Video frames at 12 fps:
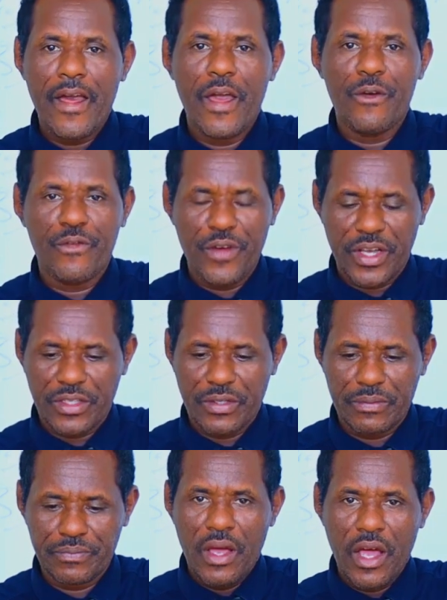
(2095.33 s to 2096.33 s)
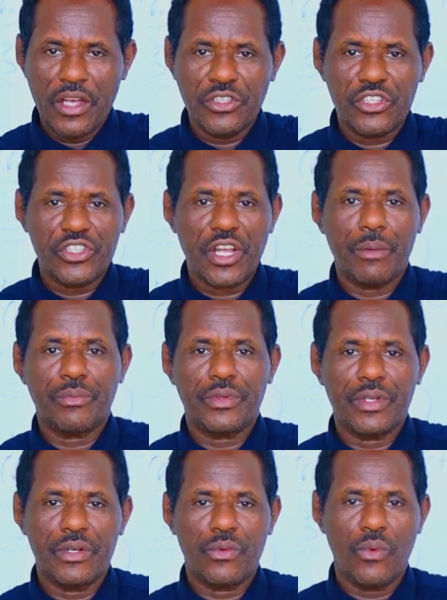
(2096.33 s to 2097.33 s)
effect. In this
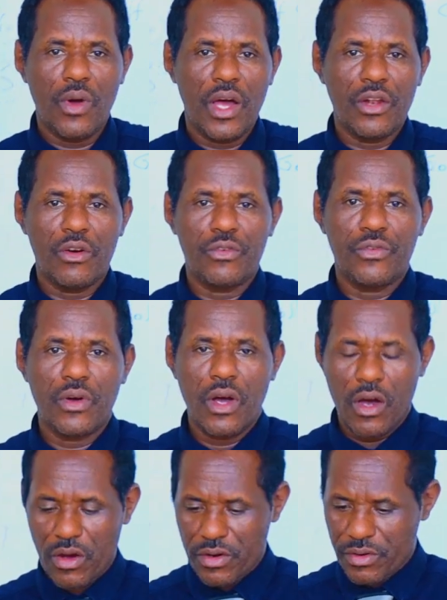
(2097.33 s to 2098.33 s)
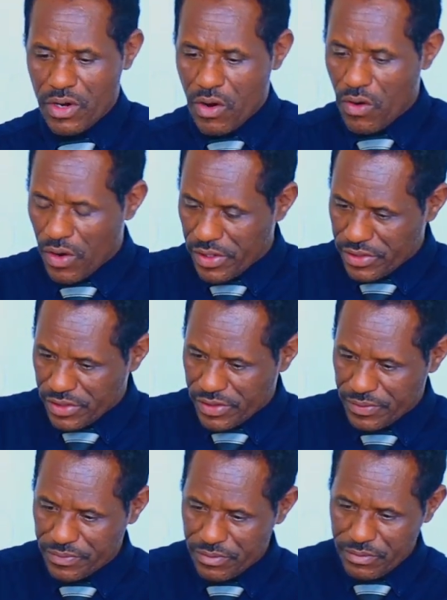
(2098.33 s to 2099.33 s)
chapter 1 of our
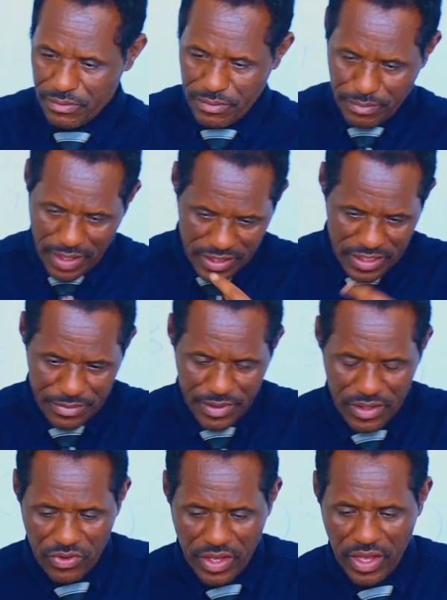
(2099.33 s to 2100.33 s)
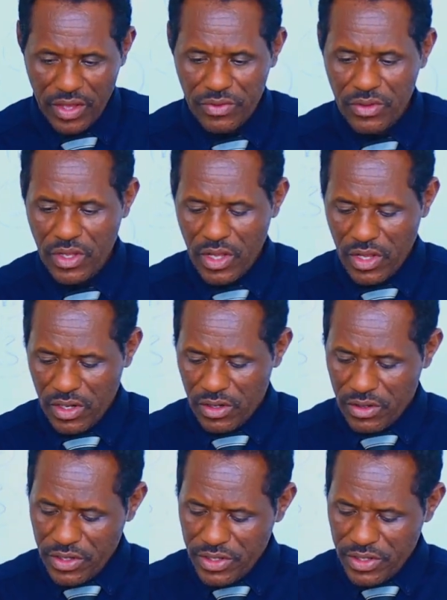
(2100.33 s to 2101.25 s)
course, Management and